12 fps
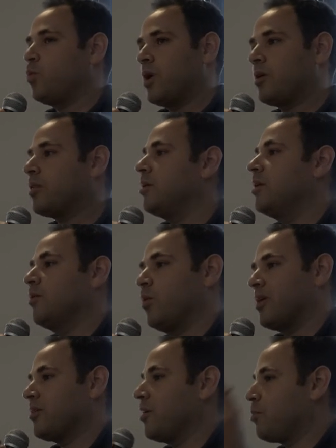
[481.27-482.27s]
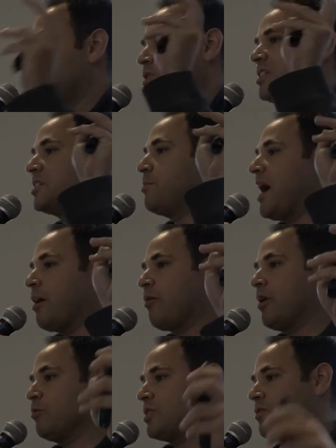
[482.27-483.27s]
where the, where the person's
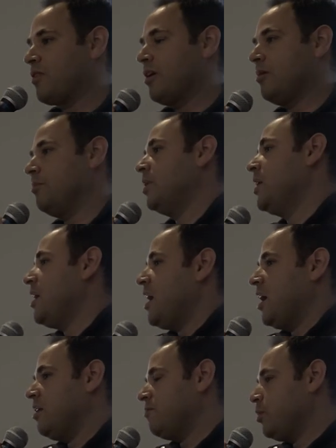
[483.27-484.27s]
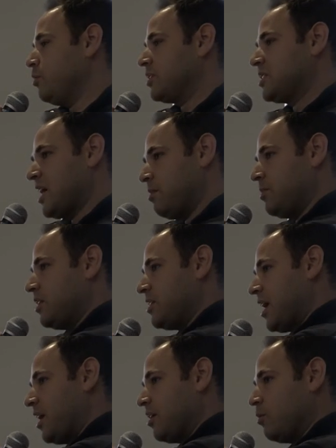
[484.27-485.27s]
background was from. And if you examine the
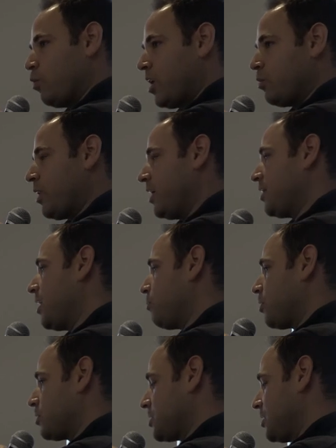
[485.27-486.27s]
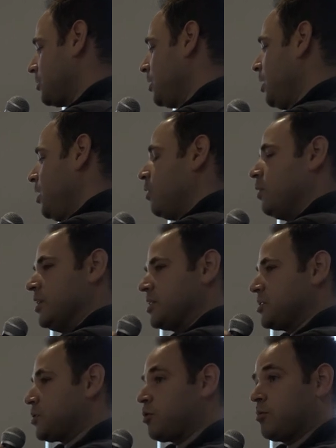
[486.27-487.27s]
data in one way, that person was
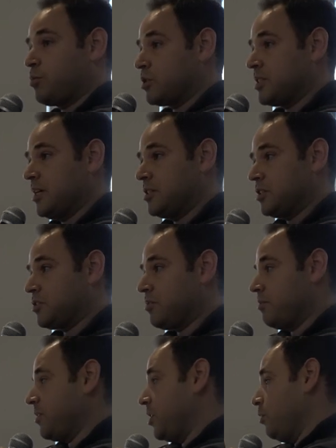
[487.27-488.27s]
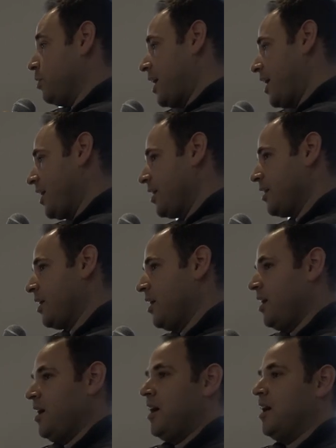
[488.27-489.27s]
a certain percentage from the UK.
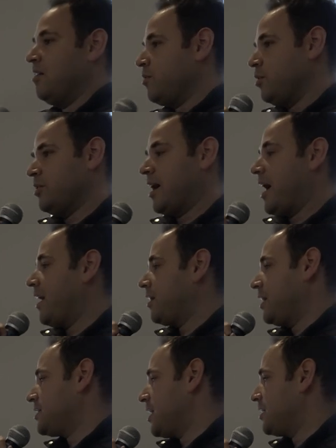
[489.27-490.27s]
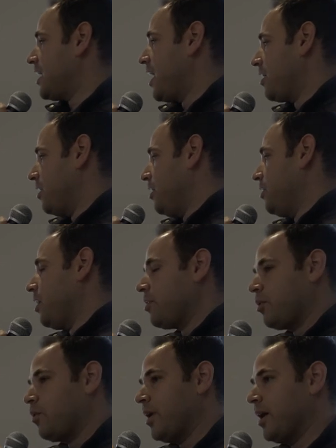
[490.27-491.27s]
And if you analyze that data
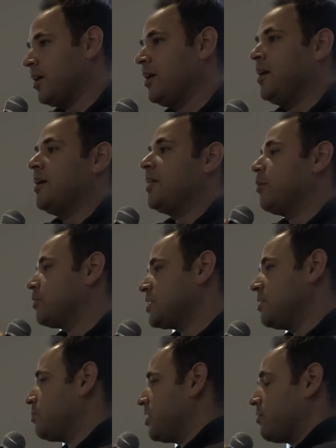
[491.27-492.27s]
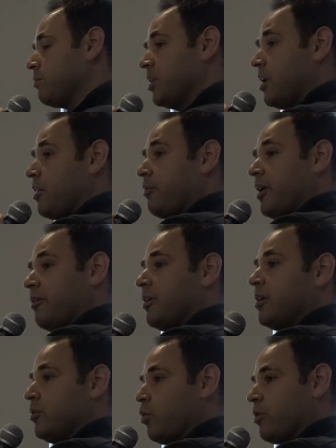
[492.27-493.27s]
another way, they were simply from another
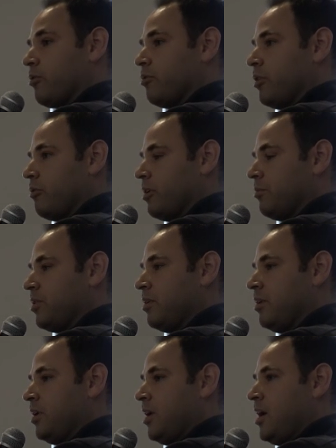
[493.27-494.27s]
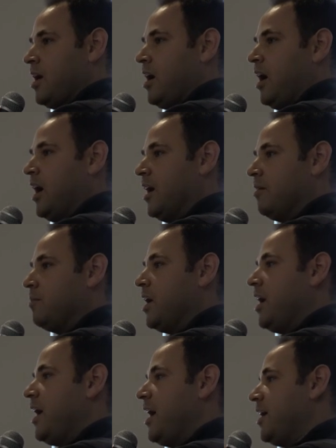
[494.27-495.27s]
area in Northern Europe. Um,
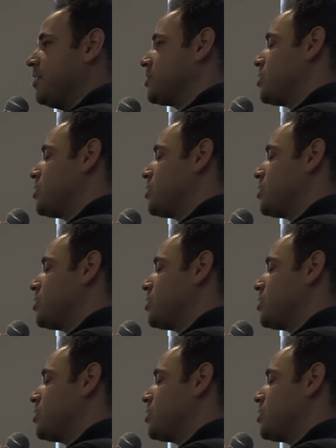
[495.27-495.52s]
and